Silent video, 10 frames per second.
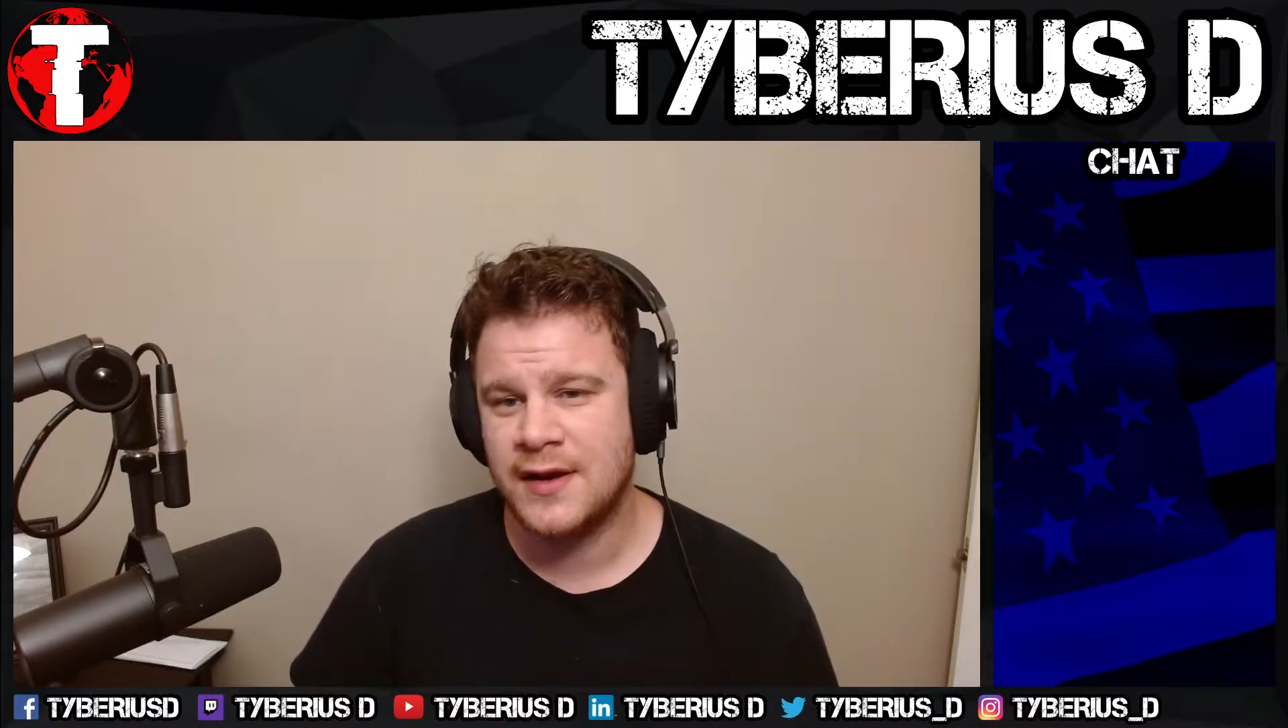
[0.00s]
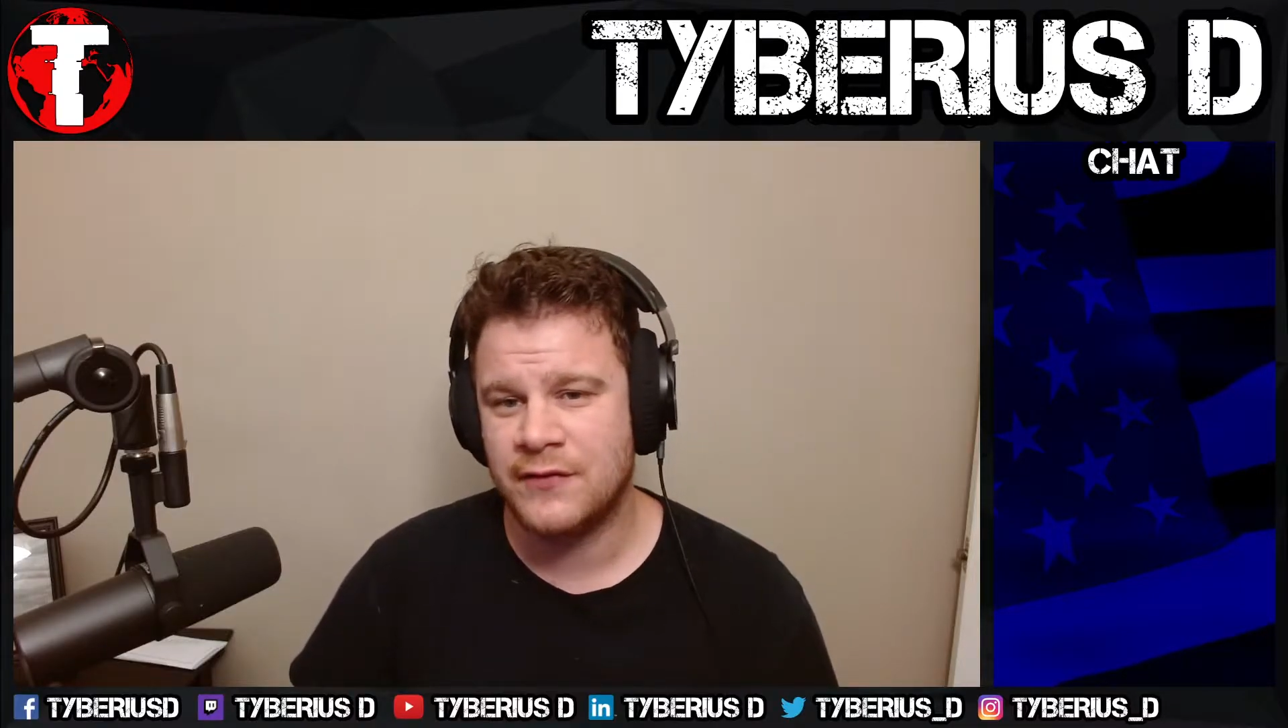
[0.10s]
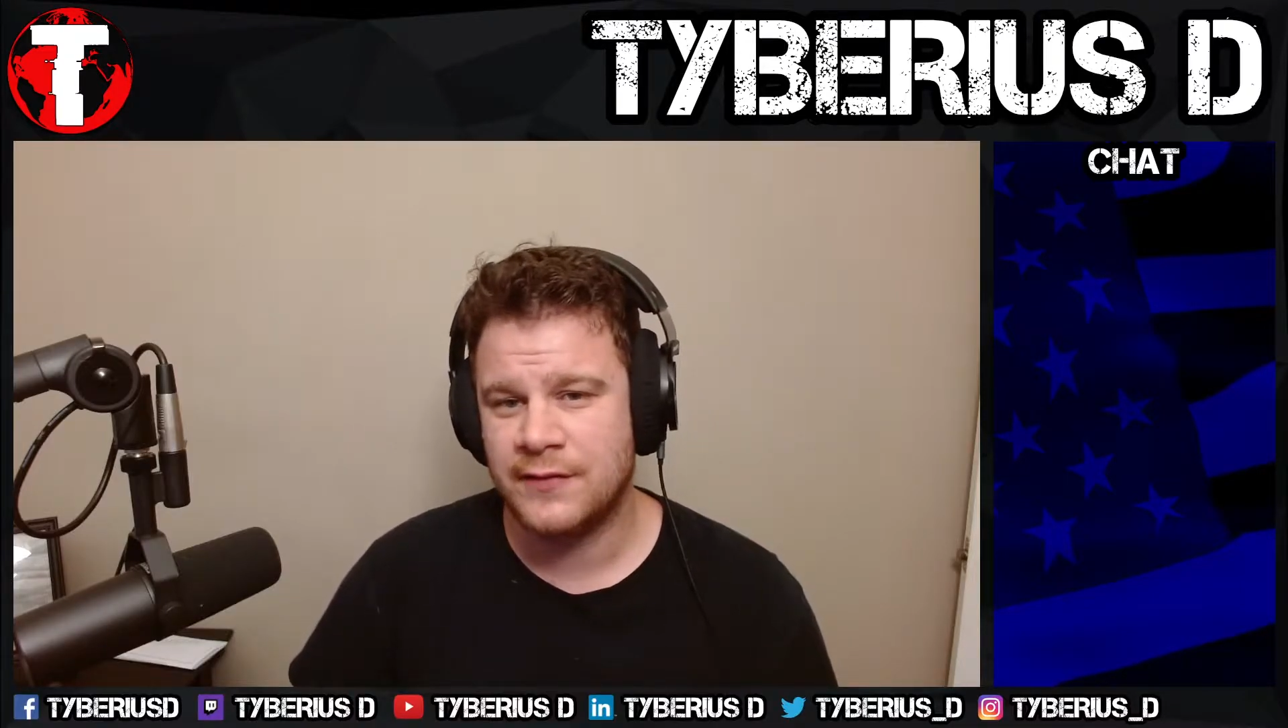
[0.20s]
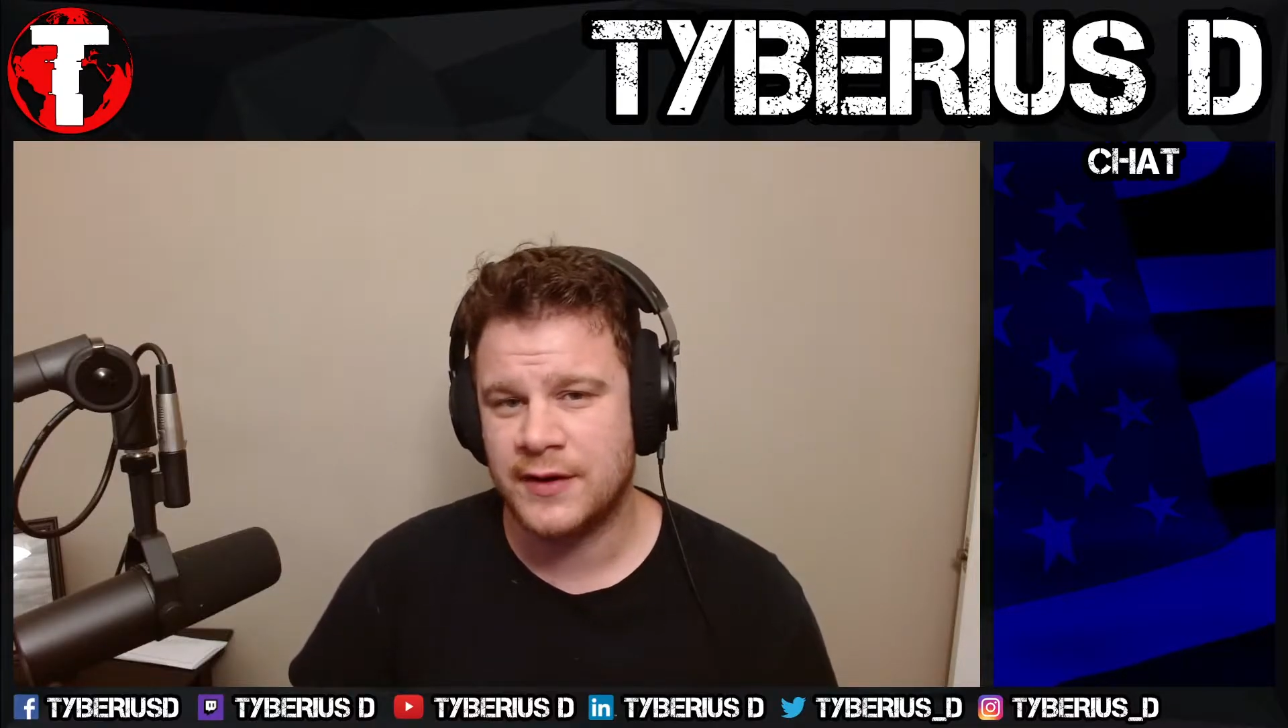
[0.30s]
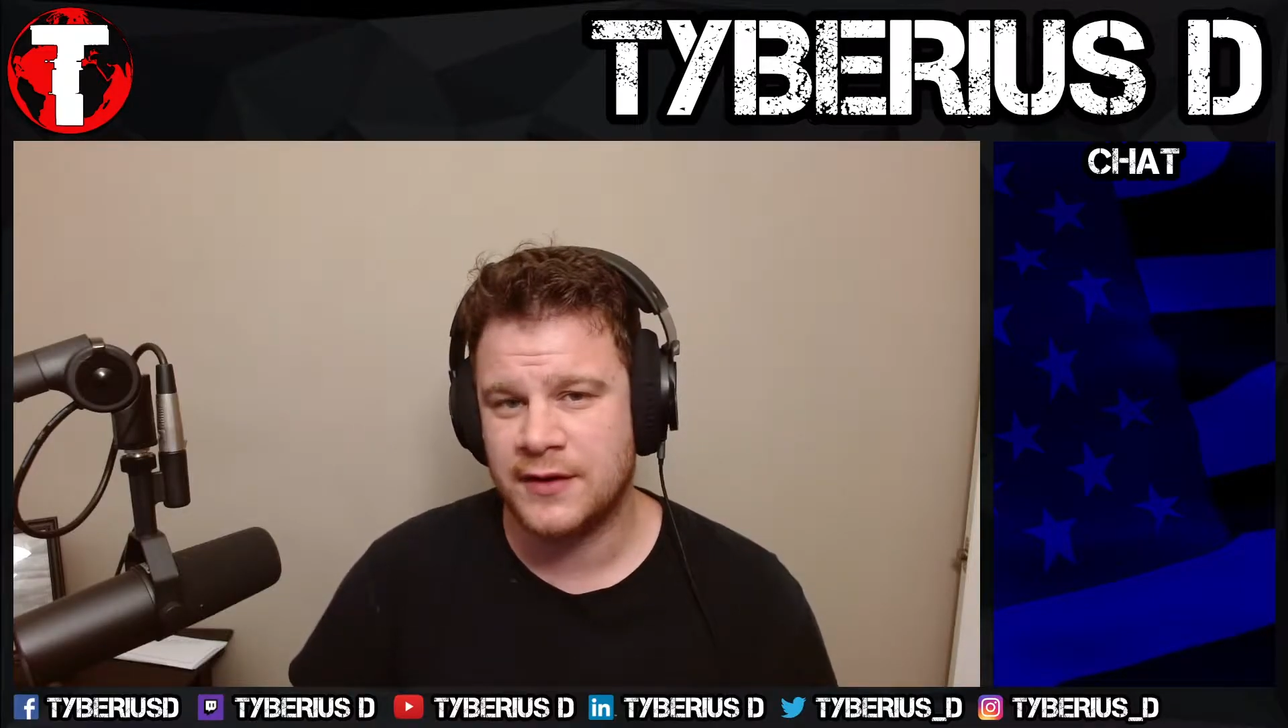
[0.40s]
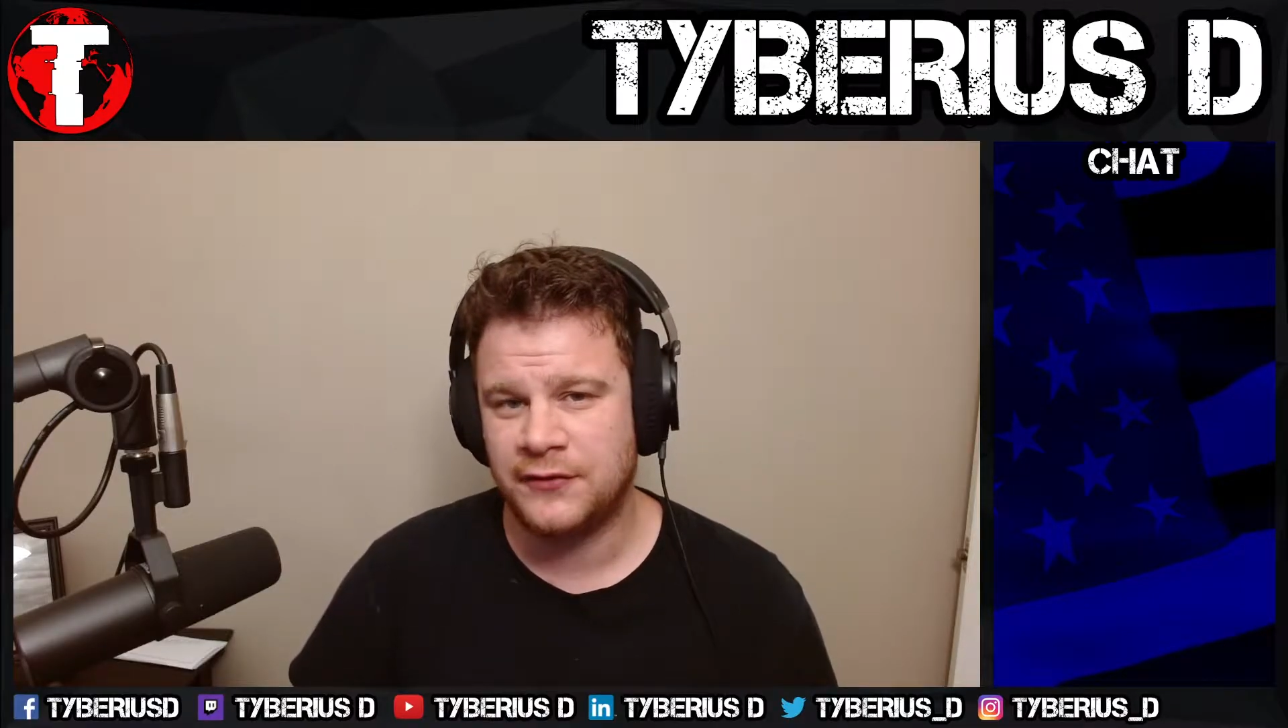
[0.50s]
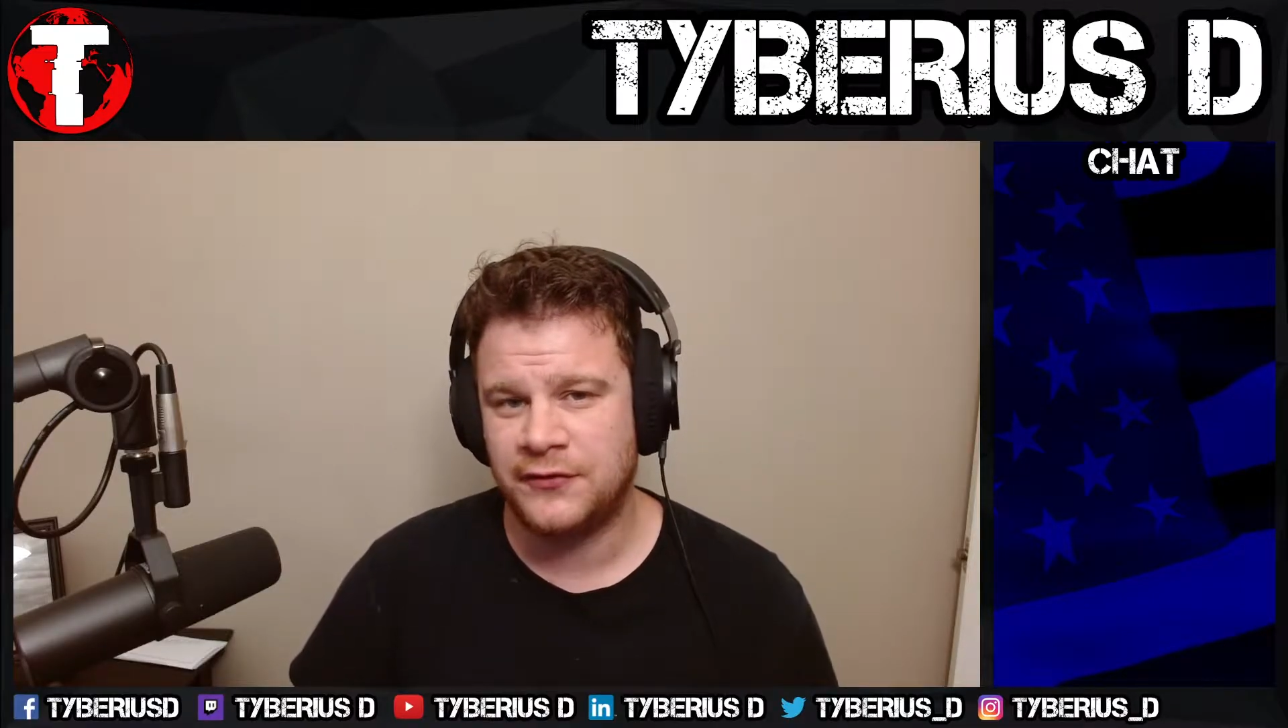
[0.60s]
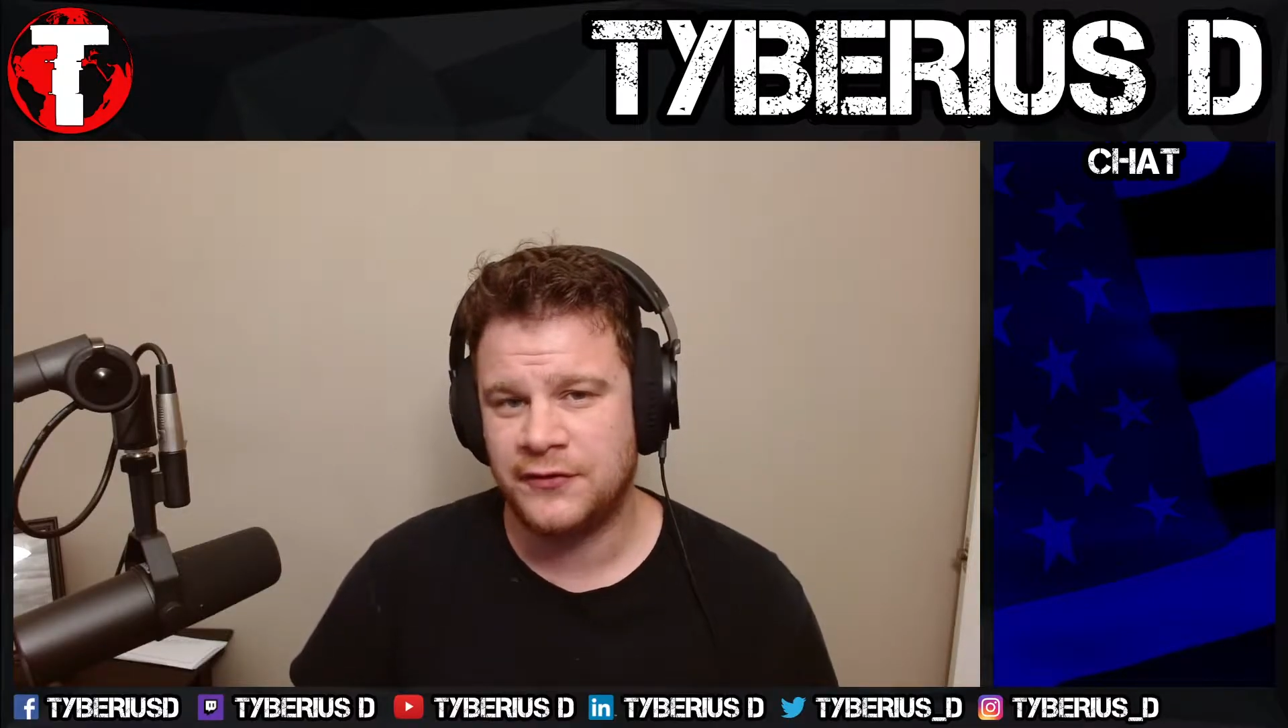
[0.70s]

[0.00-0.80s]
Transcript: everybody else is